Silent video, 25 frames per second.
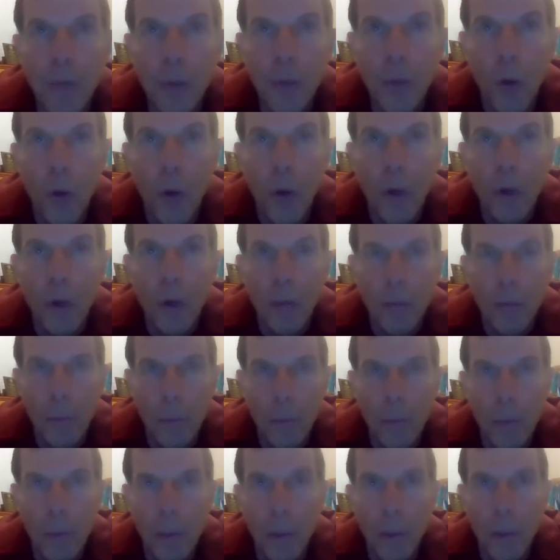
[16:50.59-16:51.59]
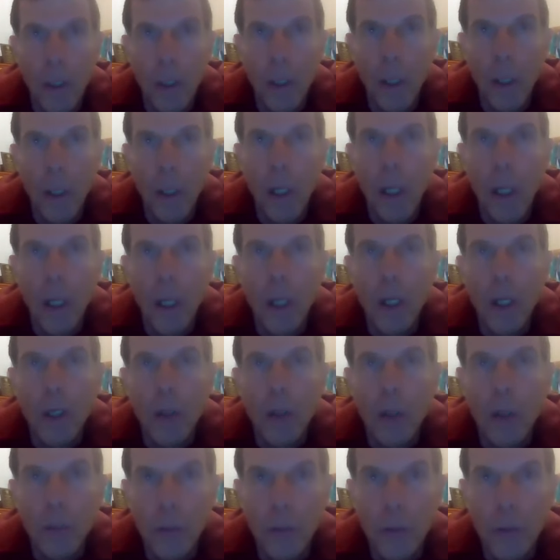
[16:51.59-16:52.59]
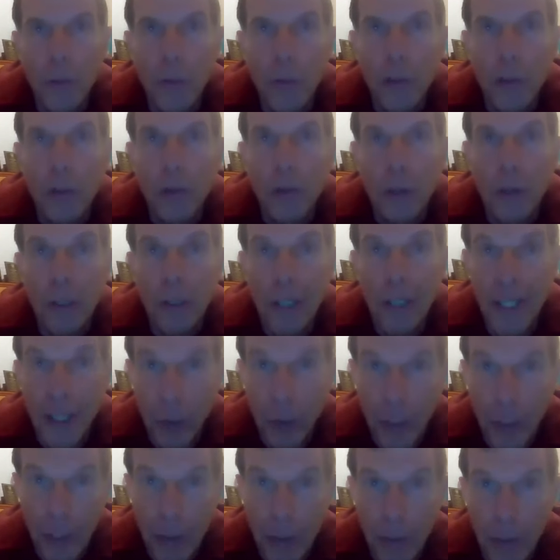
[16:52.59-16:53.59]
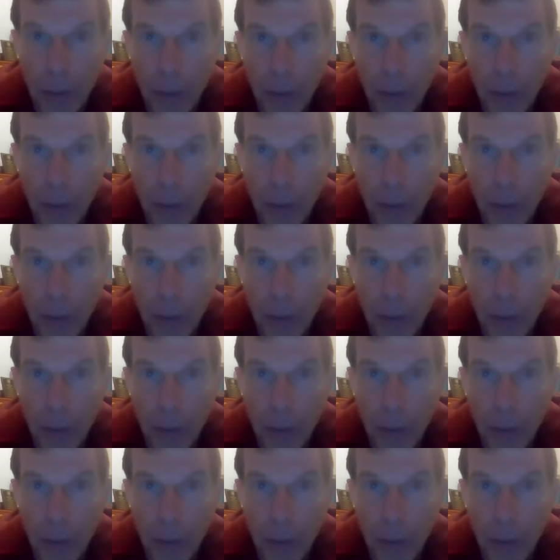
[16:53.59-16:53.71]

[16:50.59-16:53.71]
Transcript: you are computer literate,